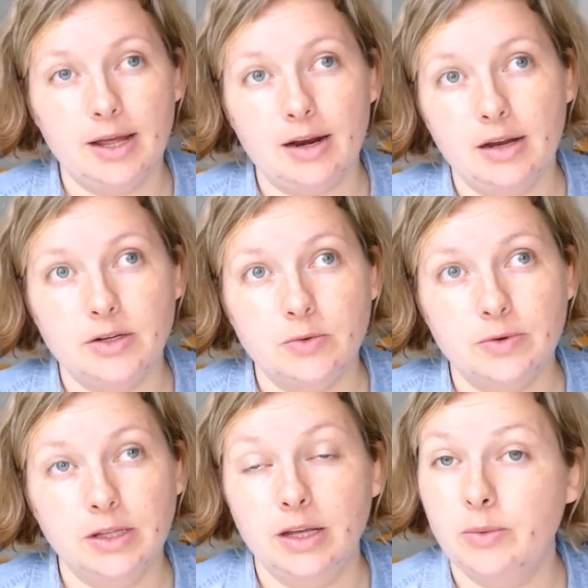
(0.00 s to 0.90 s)
and I don't
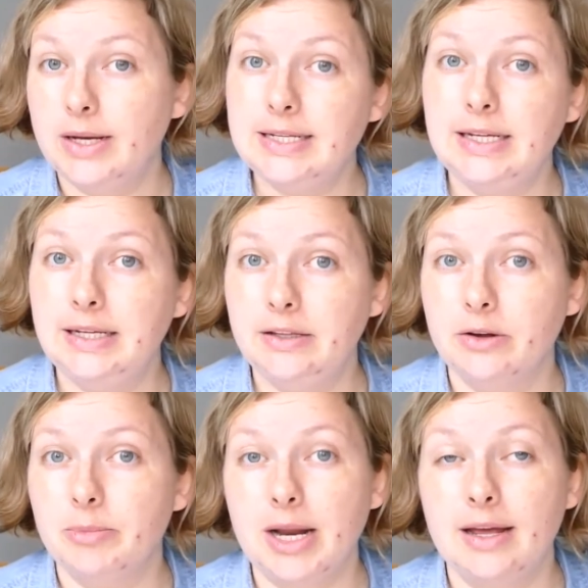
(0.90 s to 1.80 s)
really like white tea
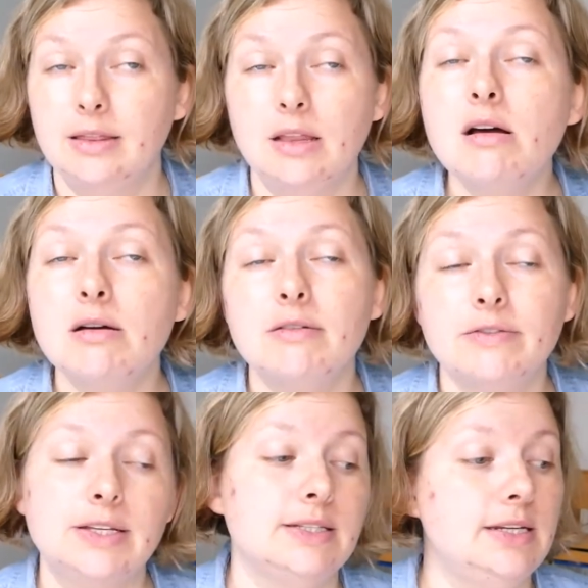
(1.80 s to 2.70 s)
either, but I love
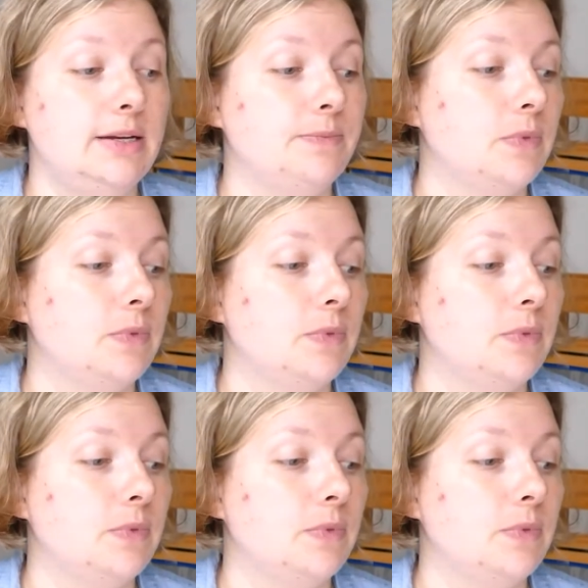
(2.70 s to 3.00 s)
this tea.